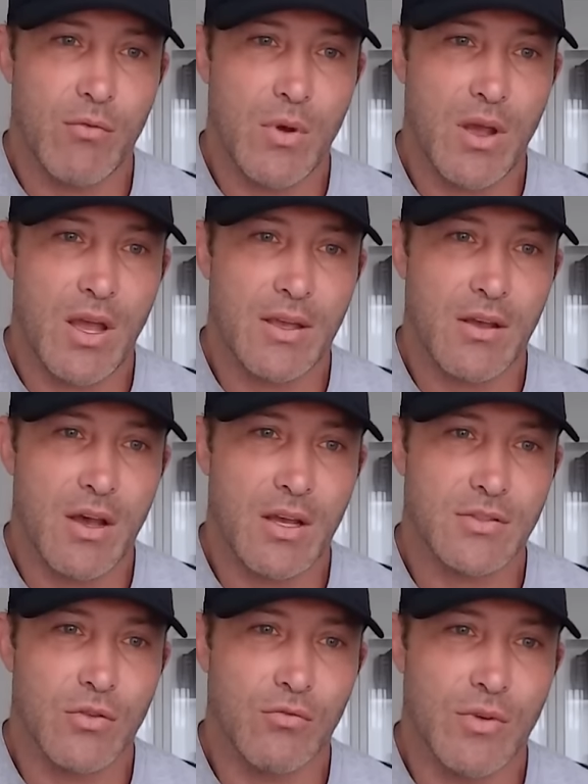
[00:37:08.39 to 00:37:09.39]
FYI,
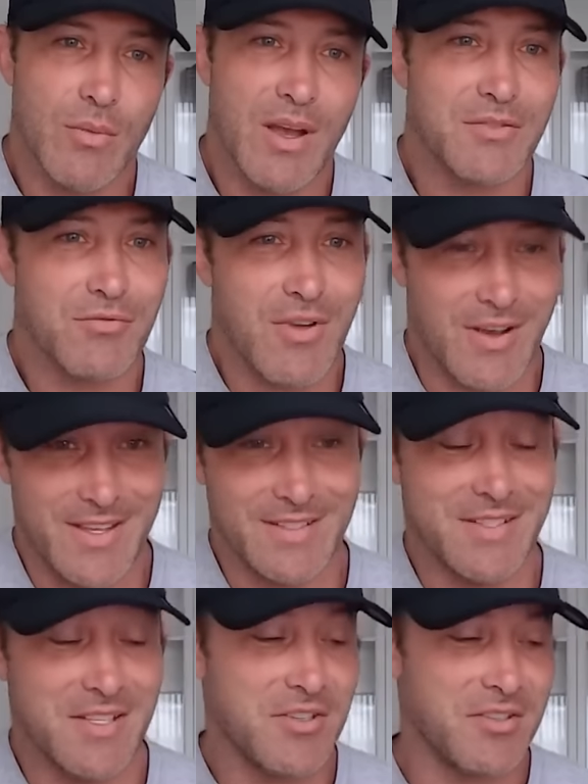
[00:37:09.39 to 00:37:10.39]
Costco ribeyes rock.
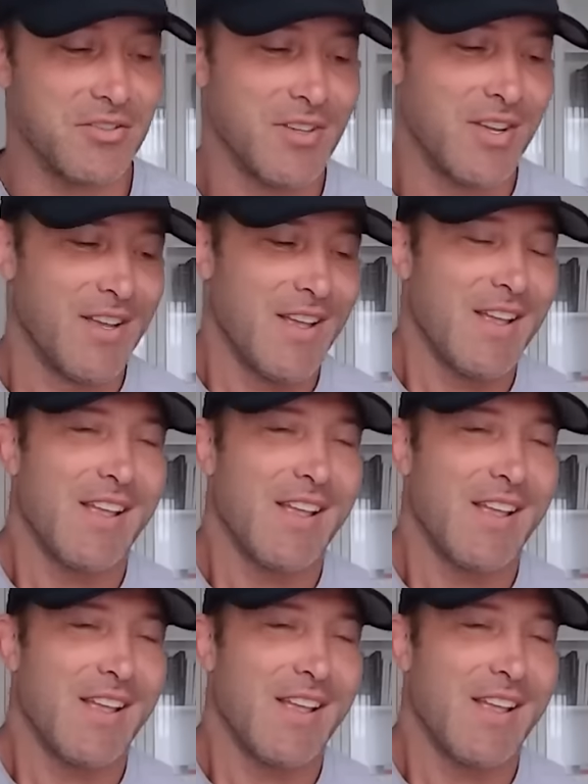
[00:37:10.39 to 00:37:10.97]
Yes, they do.